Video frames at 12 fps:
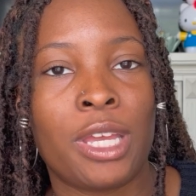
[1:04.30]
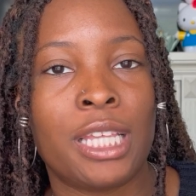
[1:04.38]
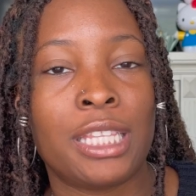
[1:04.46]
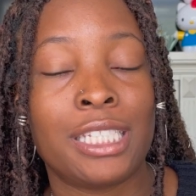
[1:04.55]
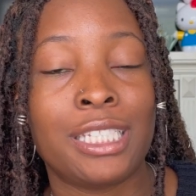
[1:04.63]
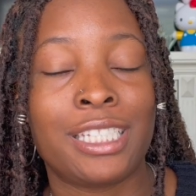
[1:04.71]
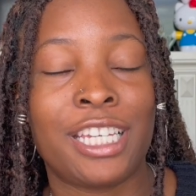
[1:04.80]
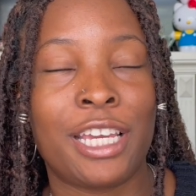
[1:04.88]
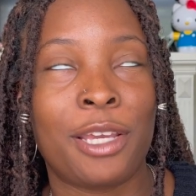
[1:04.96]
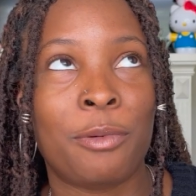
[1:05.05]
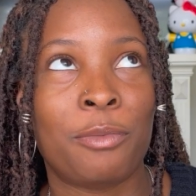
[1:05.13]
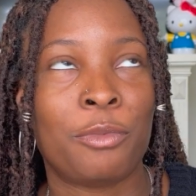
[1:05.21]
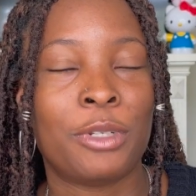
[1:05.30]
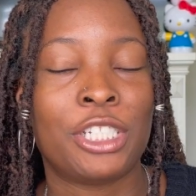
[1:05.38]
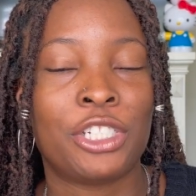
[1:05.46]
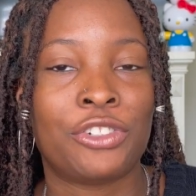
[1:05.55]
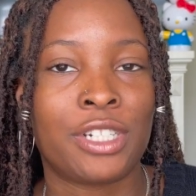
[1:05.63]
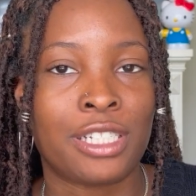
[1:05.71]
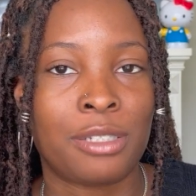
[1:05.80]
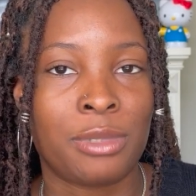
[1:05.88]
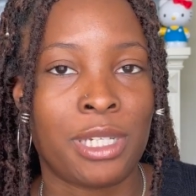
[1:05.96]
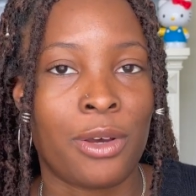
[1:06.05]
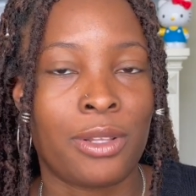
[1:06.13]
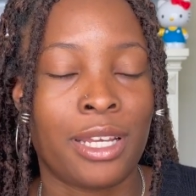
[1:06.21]
this game stressed
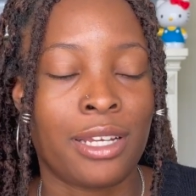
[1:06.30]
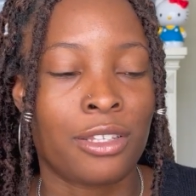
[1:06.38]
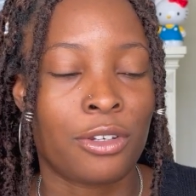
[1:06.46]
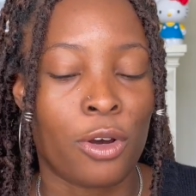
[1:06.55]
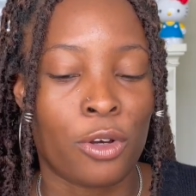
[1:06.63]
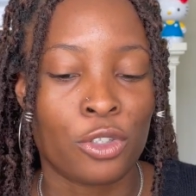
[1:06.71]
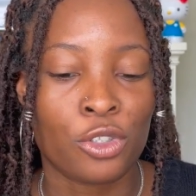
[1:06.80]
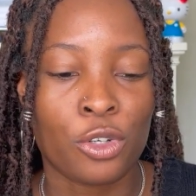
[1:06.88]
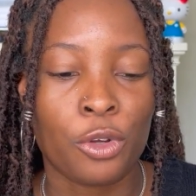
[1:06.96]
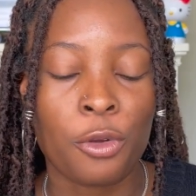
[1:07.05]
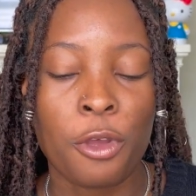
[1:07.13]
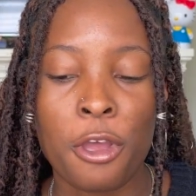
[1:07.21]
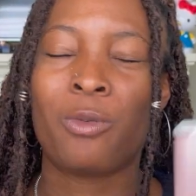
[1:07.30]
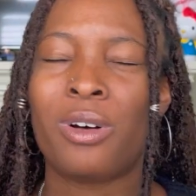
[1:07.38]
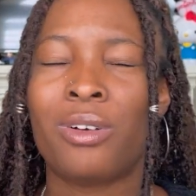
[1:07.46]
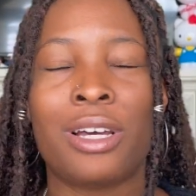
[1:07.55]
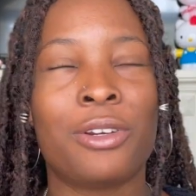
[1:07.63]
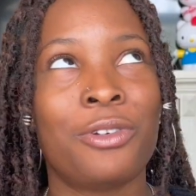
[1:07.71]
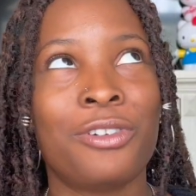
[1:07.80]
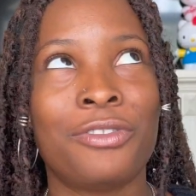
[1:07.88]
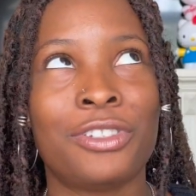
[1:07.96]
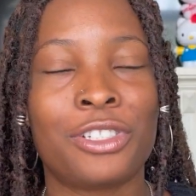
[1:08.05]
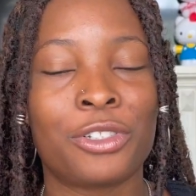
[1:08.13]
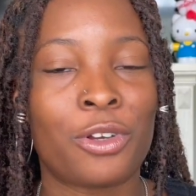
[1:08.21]
me out, like the console. Well, I don't know
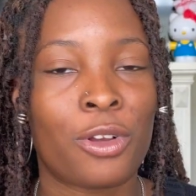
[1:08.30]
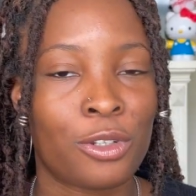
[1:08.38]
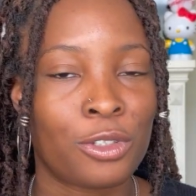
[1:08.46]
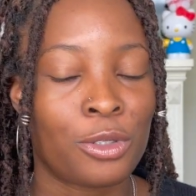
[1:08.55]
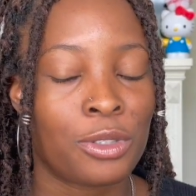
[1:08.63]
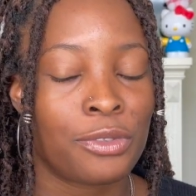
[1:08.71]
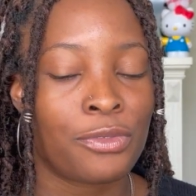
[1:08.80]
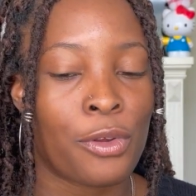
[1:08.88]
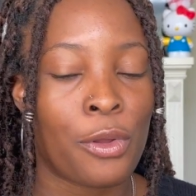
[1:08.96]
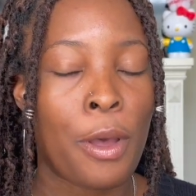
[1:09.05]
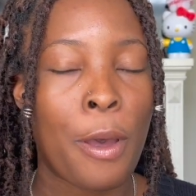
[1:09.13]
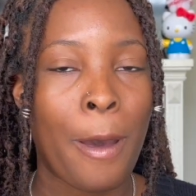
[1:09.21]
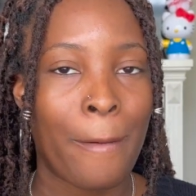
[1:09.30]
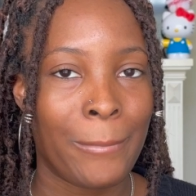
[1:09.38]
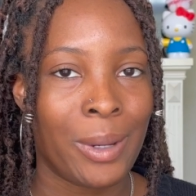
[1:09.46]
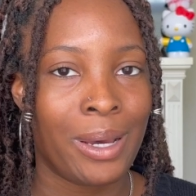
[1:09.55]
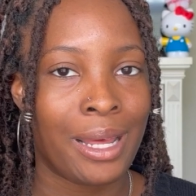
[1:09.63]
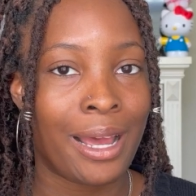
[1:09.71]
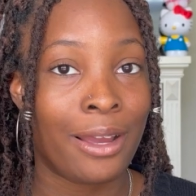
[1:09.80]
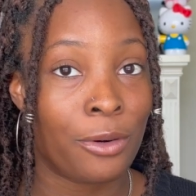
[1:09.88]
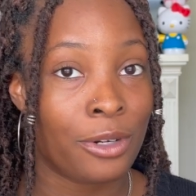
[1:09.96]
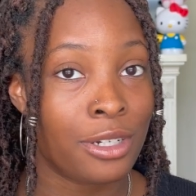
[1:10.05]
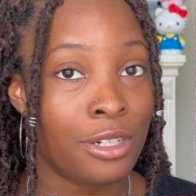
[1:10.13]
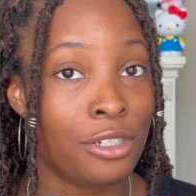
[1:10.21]
if it's the console's fault, but I
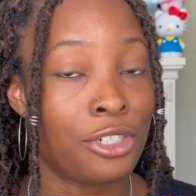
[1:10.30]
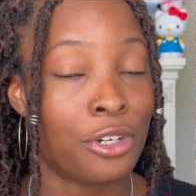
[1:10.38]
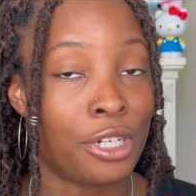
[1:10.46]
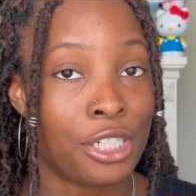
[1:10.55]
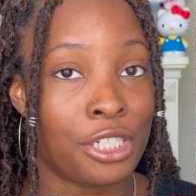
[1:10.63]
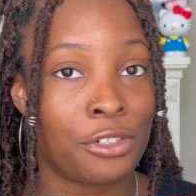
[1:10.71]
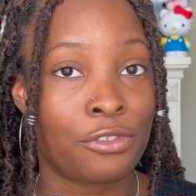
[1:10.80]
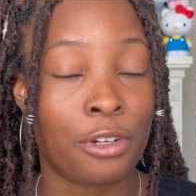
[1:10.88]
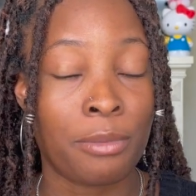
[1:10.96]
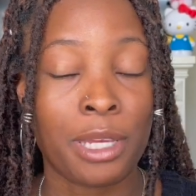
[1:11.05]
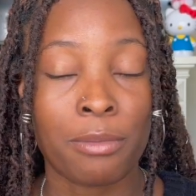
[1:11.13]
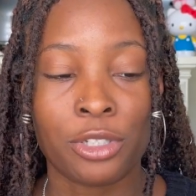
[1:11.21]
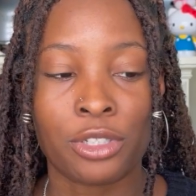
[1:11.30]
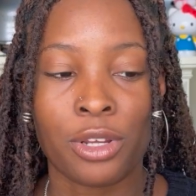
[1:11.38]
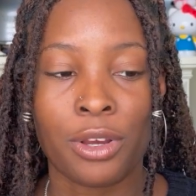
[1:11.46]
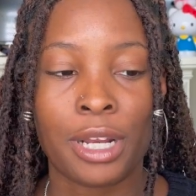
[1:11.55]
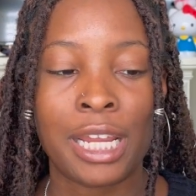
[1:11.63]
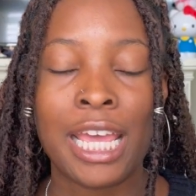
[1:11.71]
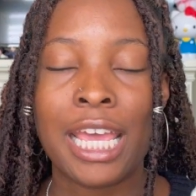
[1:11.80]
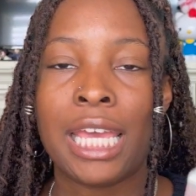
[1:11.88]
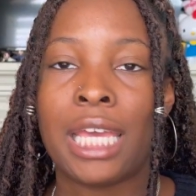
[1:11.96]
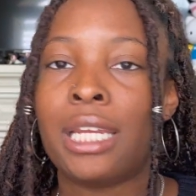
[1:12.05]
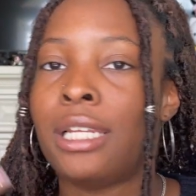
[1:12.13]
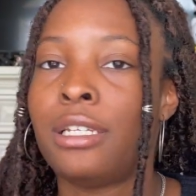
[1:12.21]
ordered a charger from Amazon
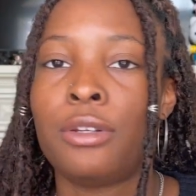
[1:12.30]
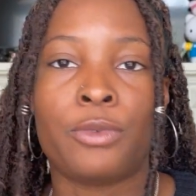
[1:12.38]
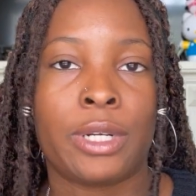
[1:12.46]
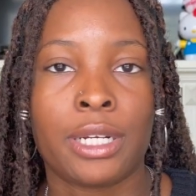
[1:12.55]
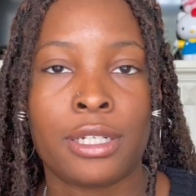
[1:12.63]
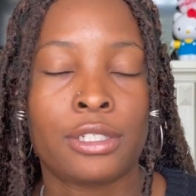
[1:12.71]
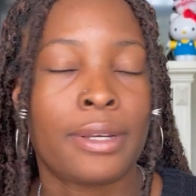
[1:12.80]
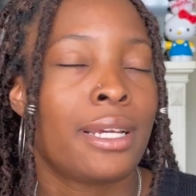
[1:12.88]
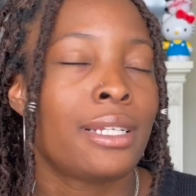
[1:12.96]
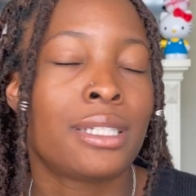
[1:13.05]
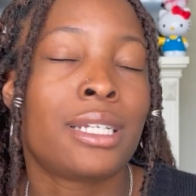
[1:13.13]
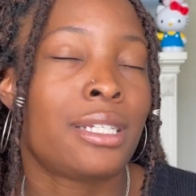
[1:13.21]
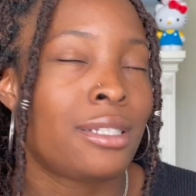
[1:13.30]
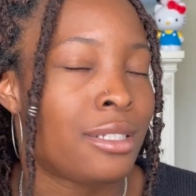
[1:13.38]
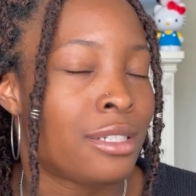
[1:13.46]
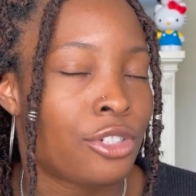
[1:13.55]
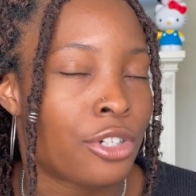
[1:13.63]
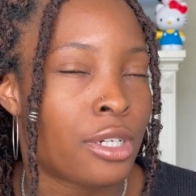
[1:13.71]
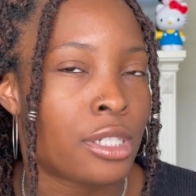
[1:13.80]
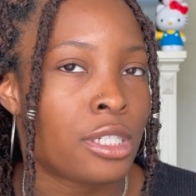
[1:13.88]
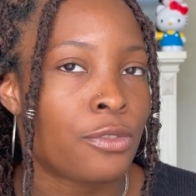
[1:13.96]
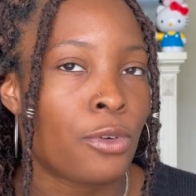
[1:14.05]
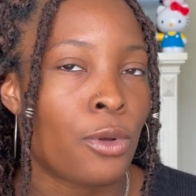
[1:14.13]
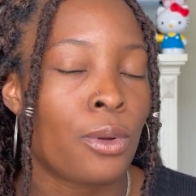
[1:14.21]
and it didn't work. So I guess it is the
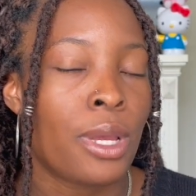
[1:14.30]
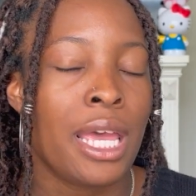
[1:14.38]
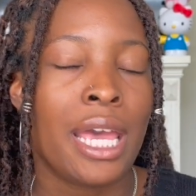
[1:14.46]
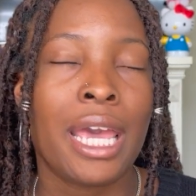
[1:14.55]
charger's fault.